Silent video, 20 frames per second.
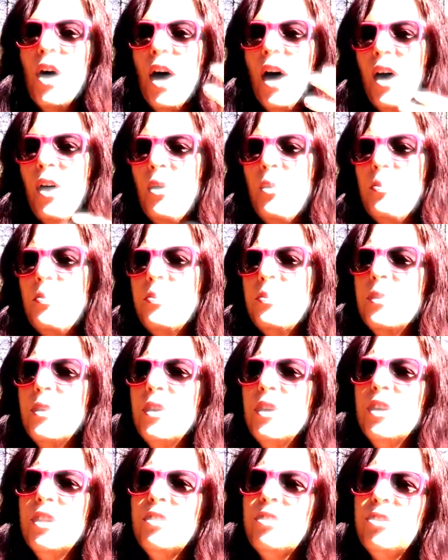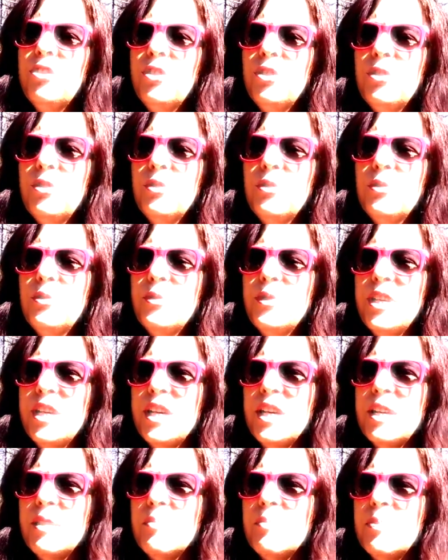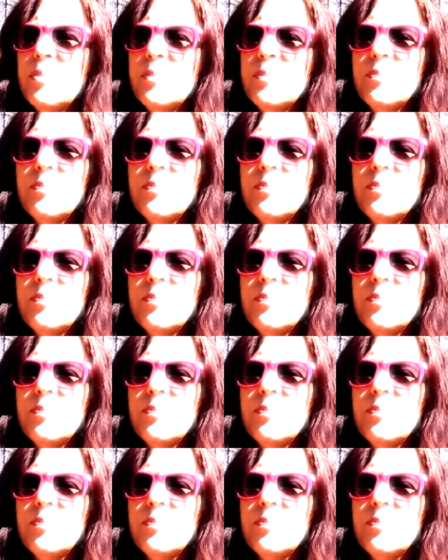help to keep